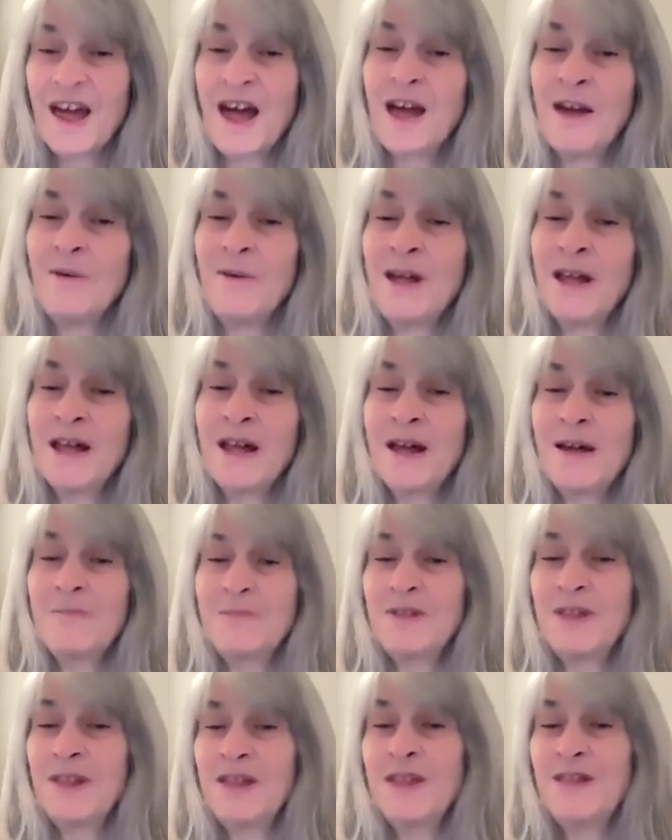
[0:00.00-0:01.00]
I wake
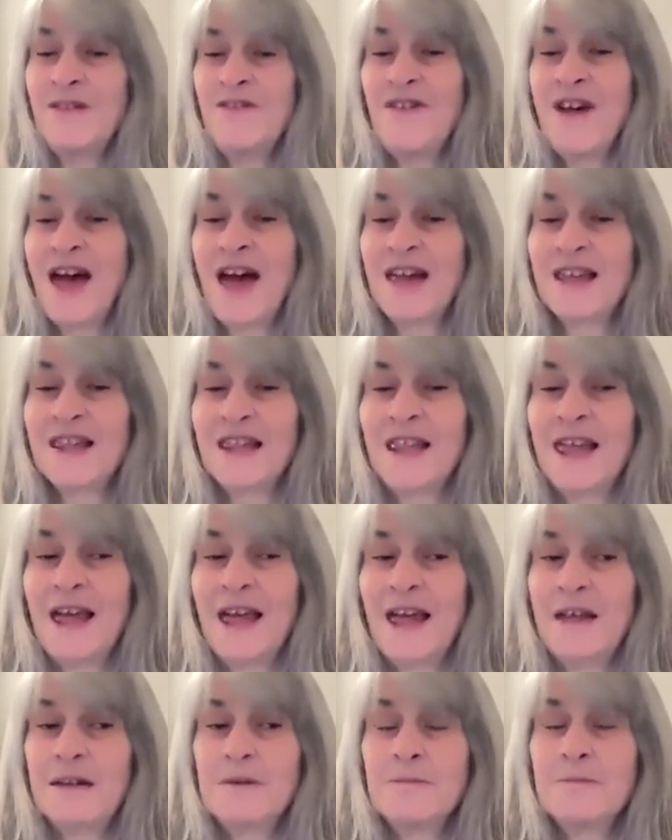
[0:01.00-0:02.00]
up to the fact
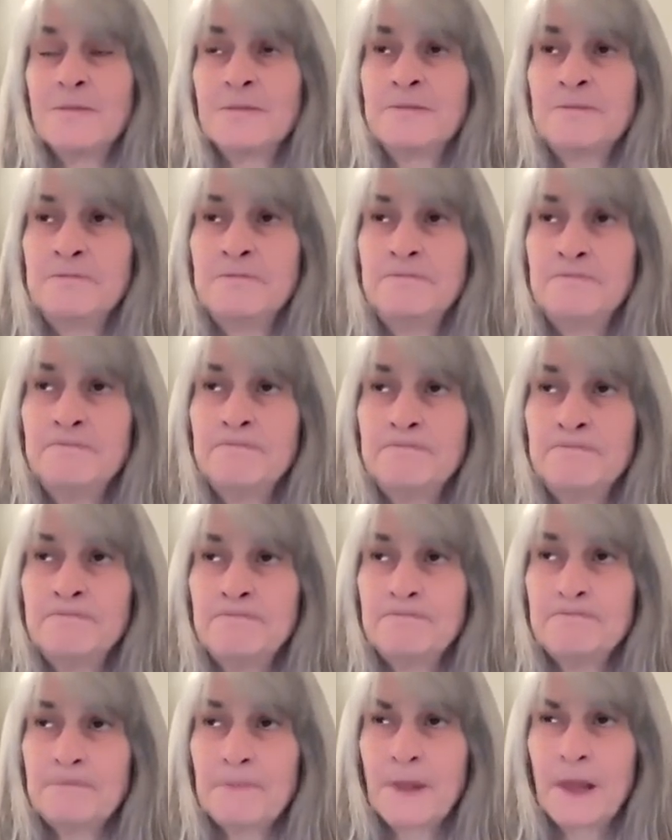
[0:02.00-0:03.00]
that
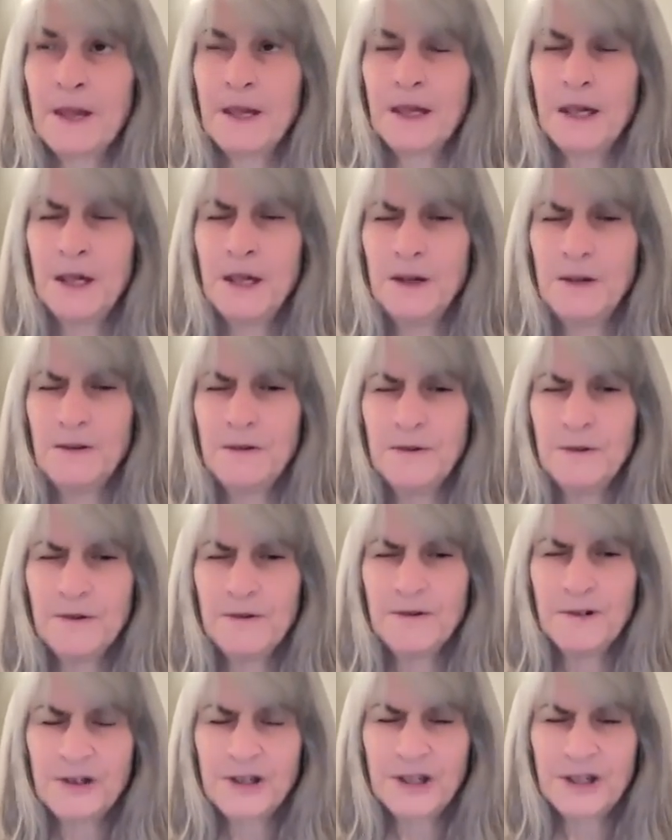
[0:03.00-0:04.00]
mm, the
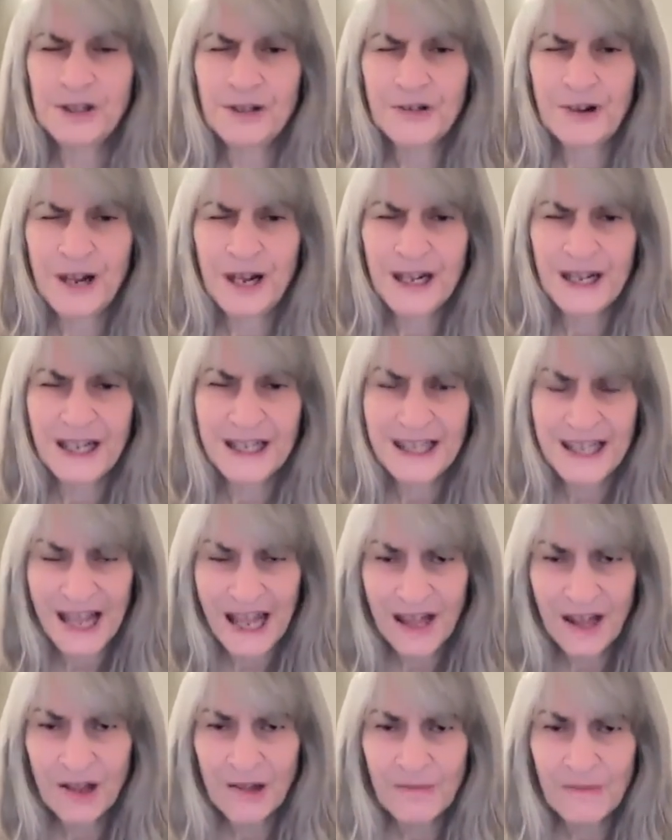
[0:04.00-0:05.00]
universe is trying to
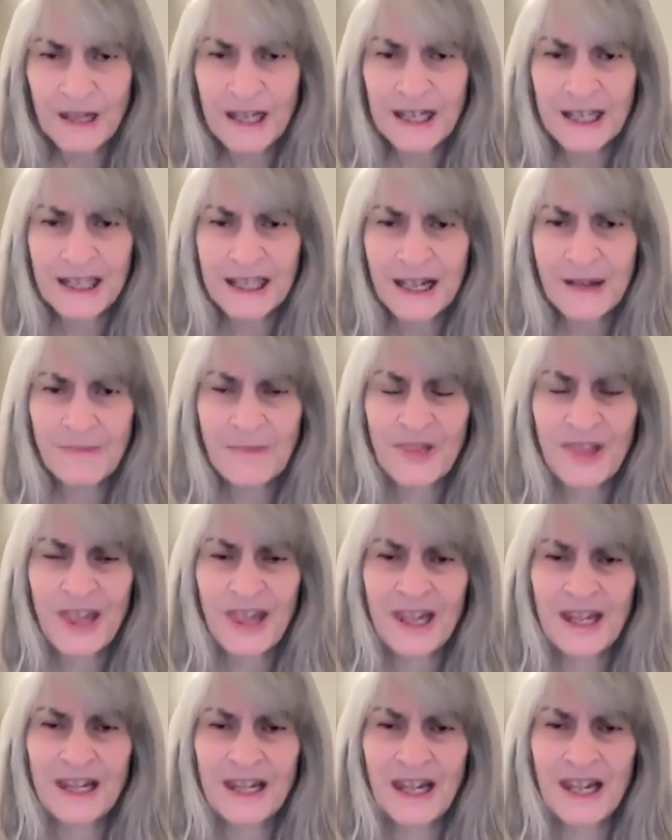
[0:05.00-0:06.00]
tell me
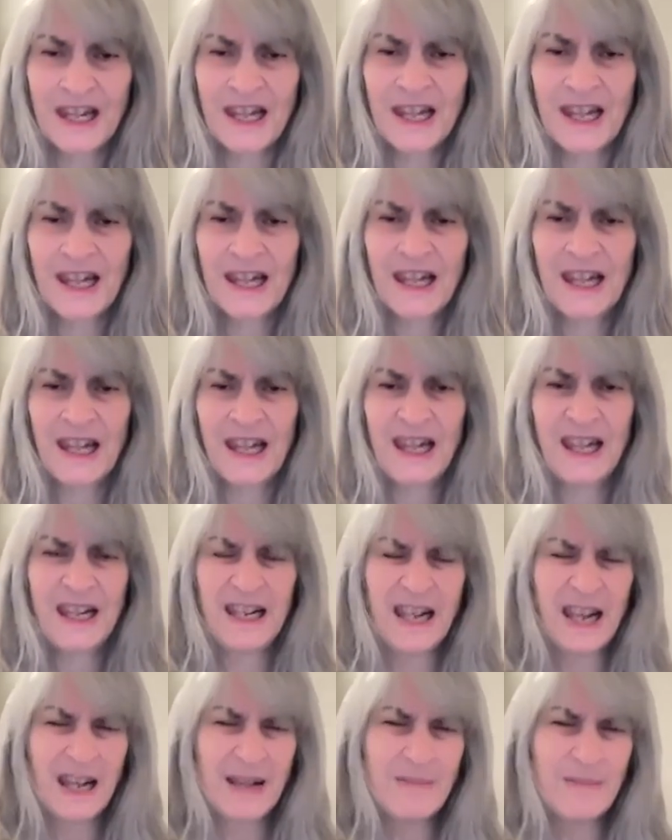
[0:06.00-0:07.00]
something
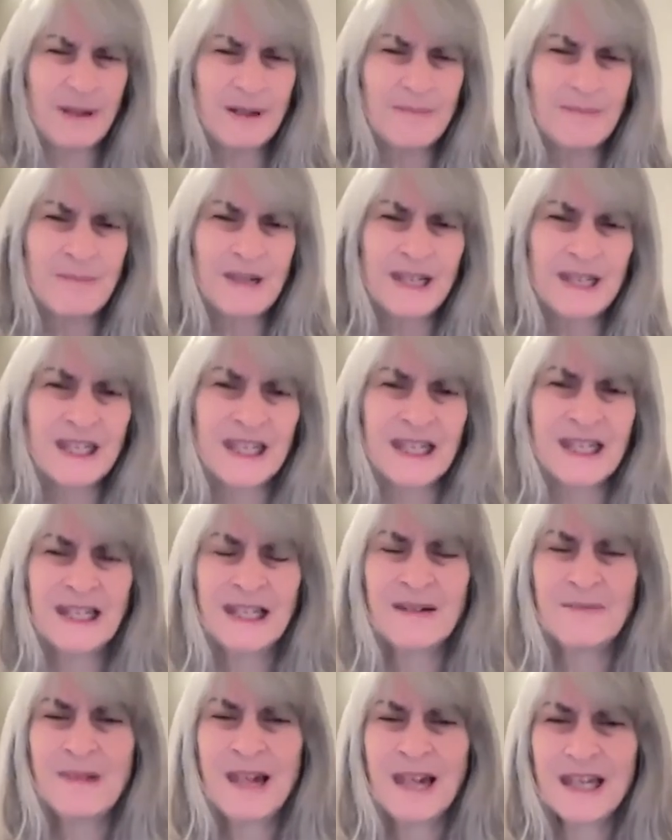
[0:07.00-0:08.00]
and I've been missing
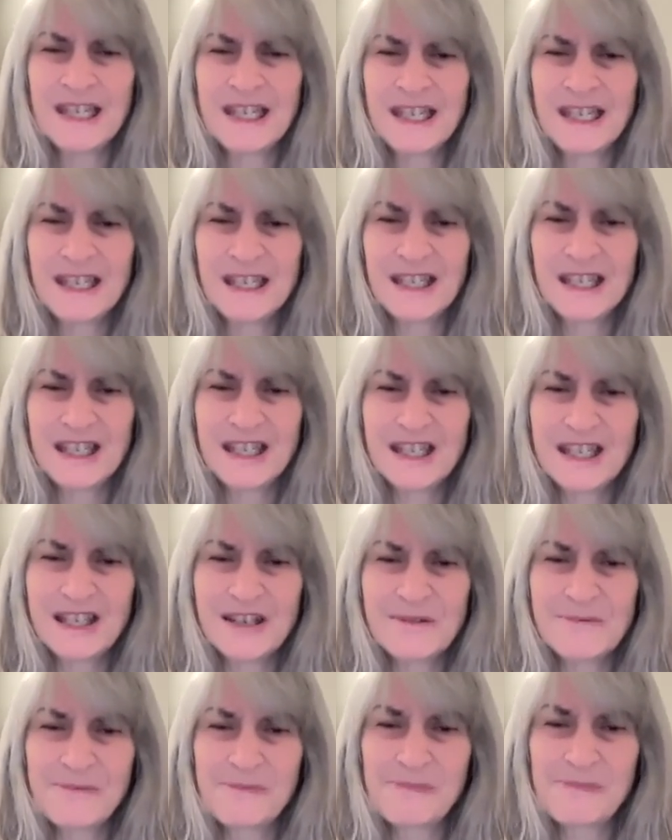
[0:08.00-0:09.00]
the
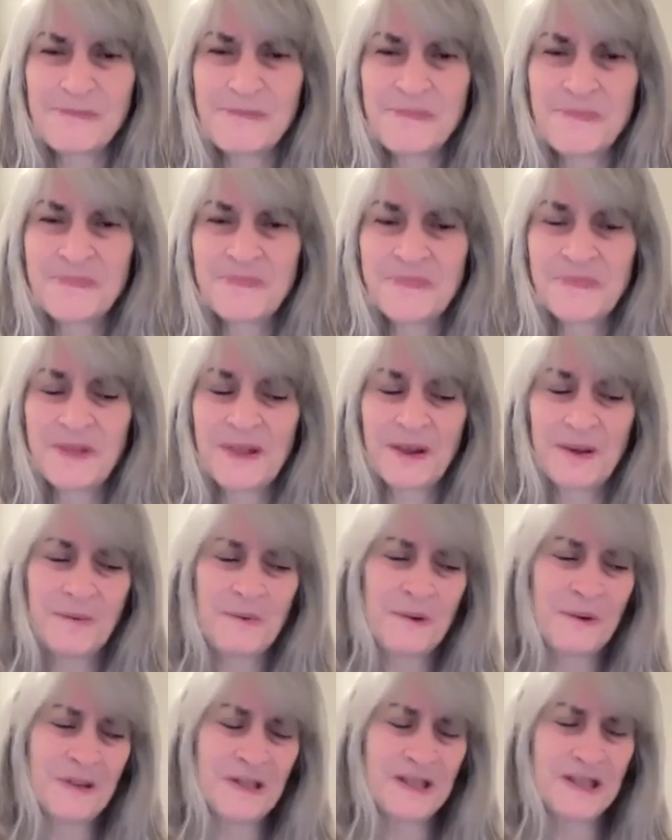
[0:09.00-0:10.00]
message.
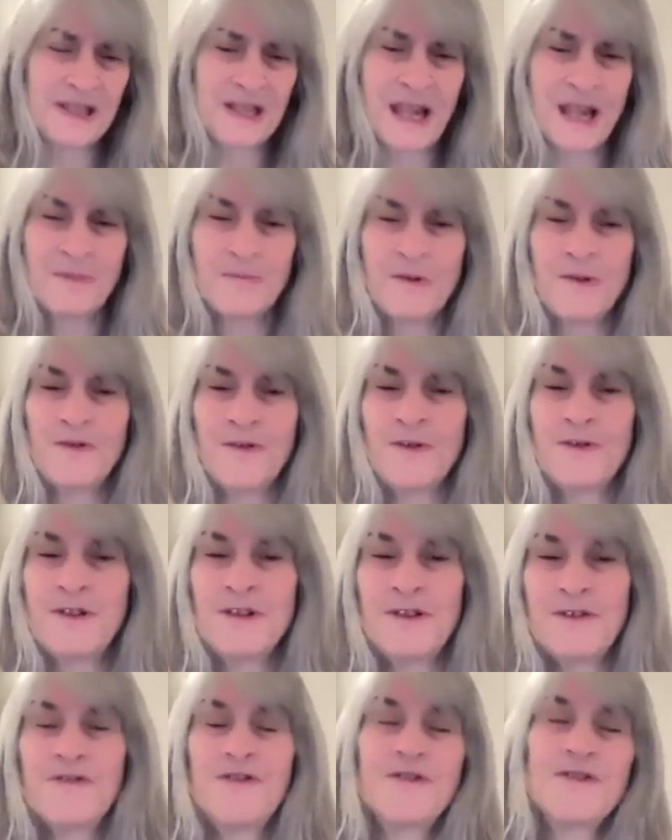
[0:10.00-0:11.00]
Well, it's like before
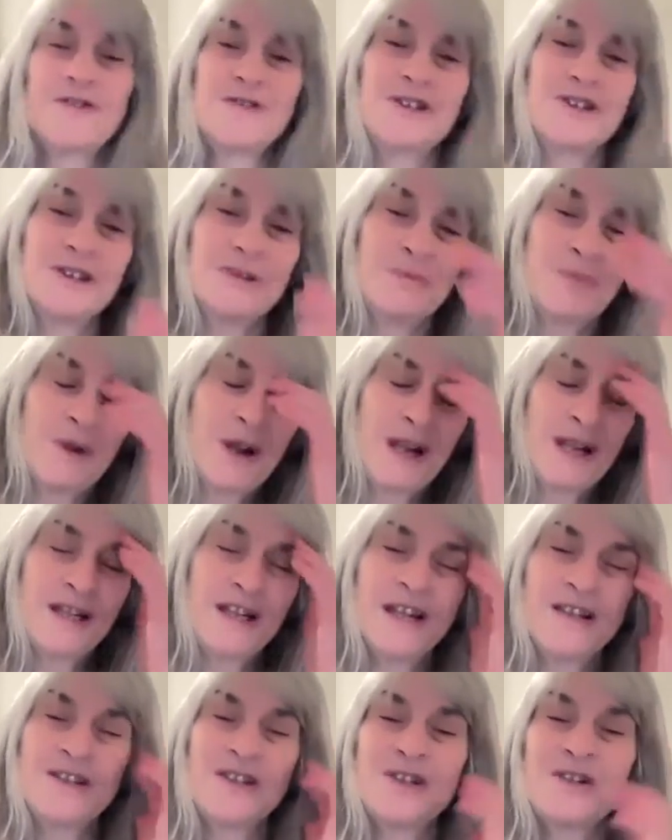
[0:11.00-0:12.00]
the first brain
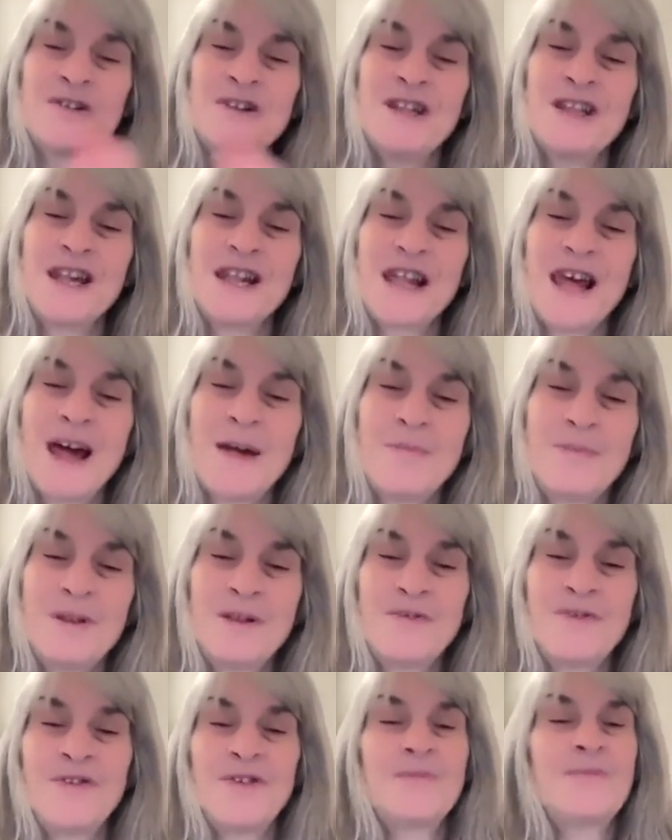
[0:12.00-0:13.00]
injury that
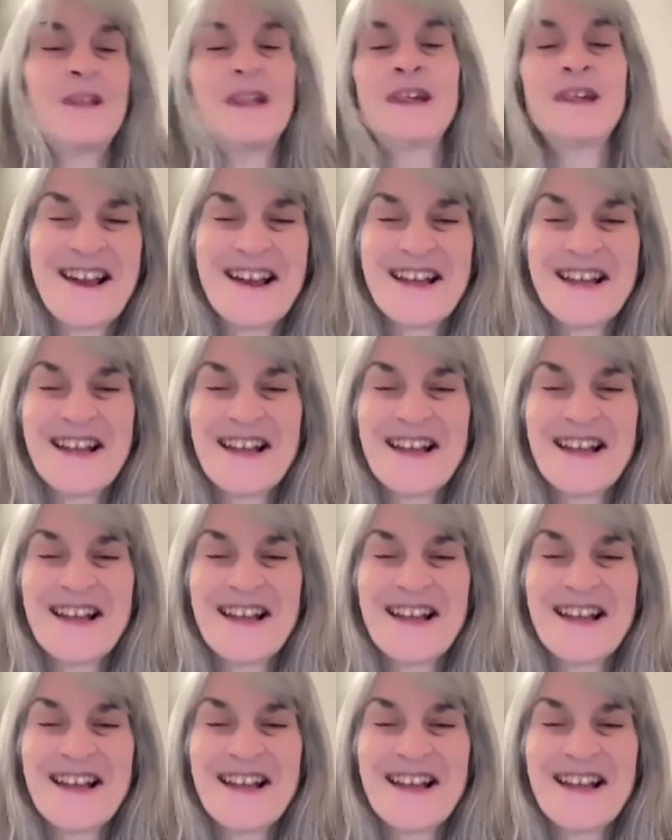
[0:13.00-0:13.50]
happened from the.